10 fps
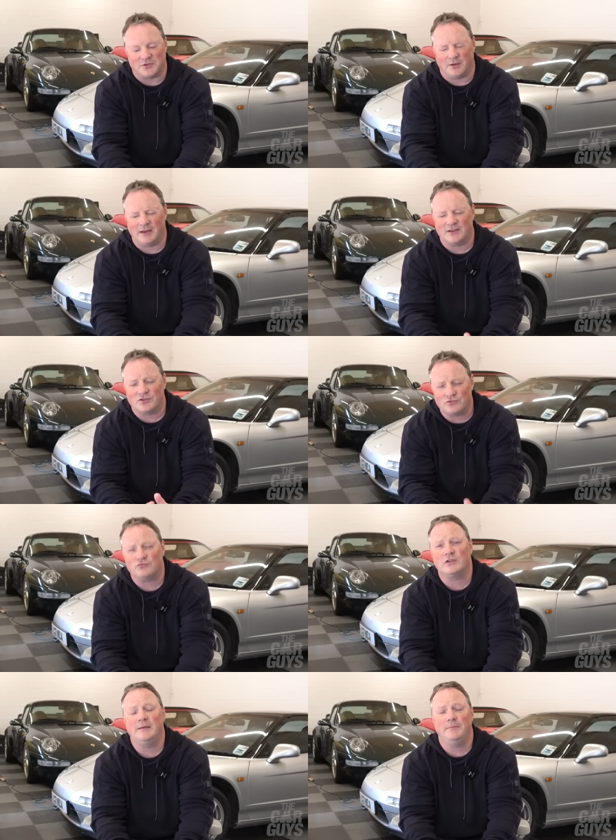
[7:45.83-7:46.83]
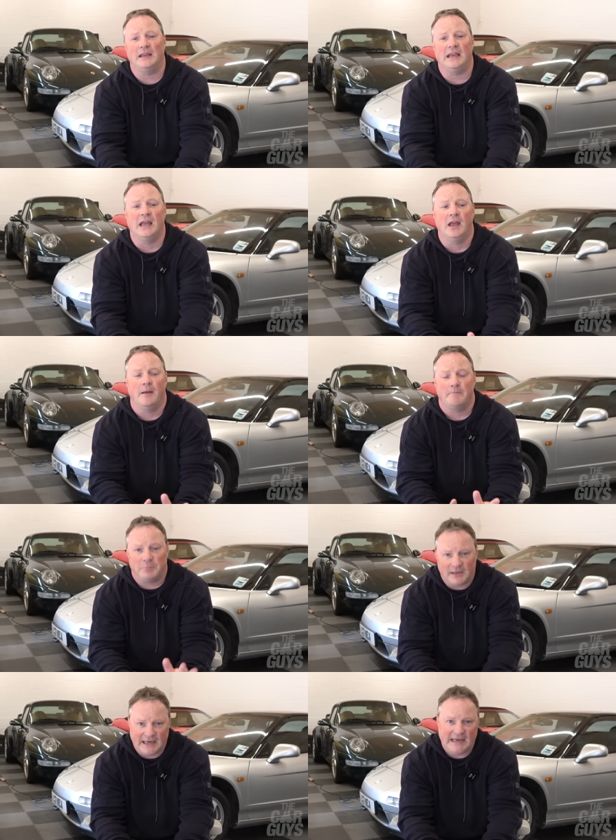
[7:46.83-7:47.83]
So I'm extremely
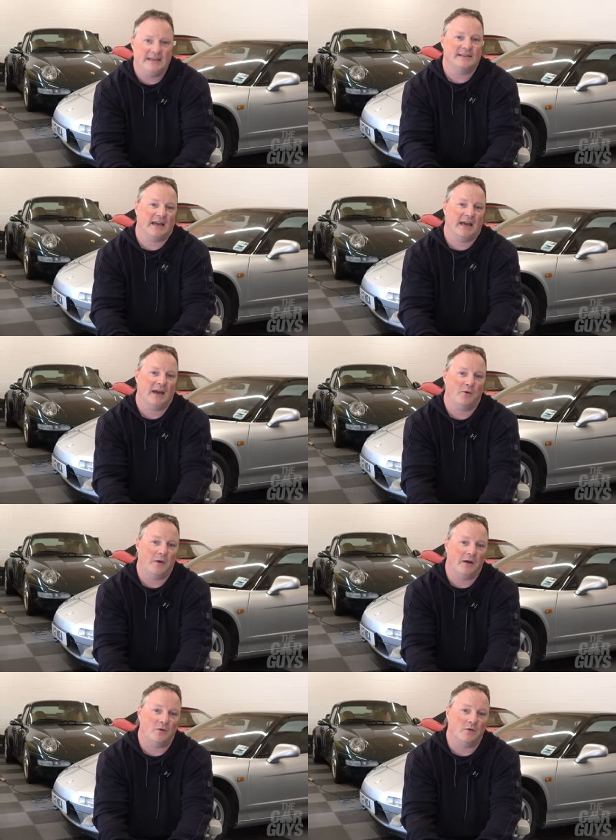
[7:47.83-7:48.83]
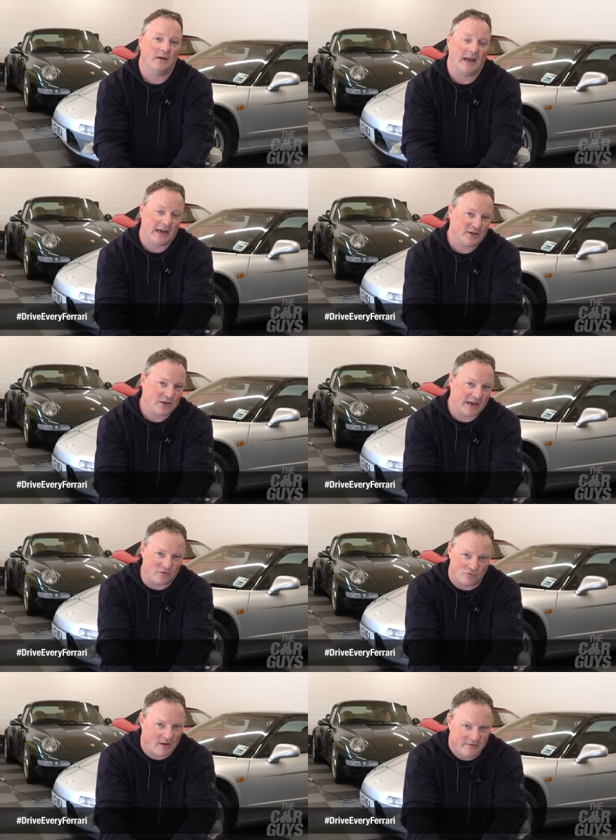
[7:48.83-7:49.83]
pleased how well
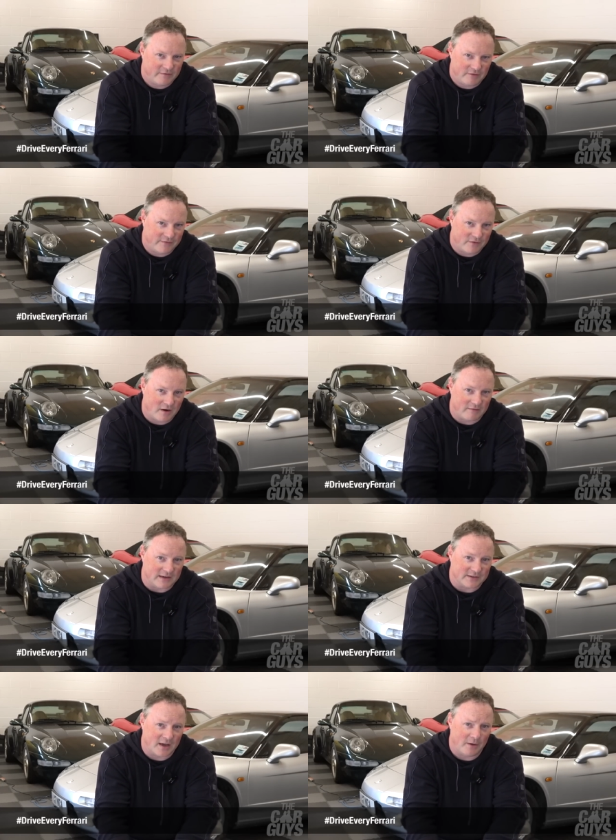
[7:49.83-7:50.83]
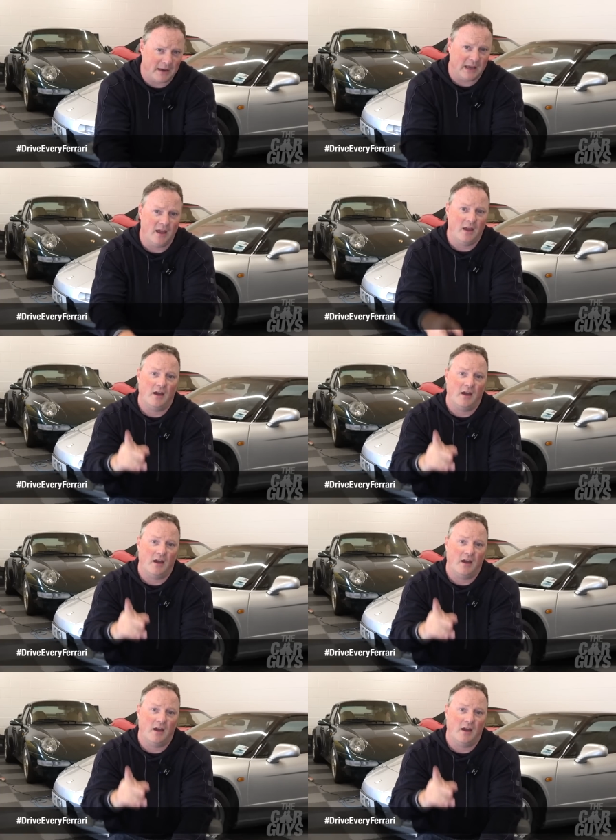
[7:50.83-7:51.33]
hashtag Drive Every Ferrari is going.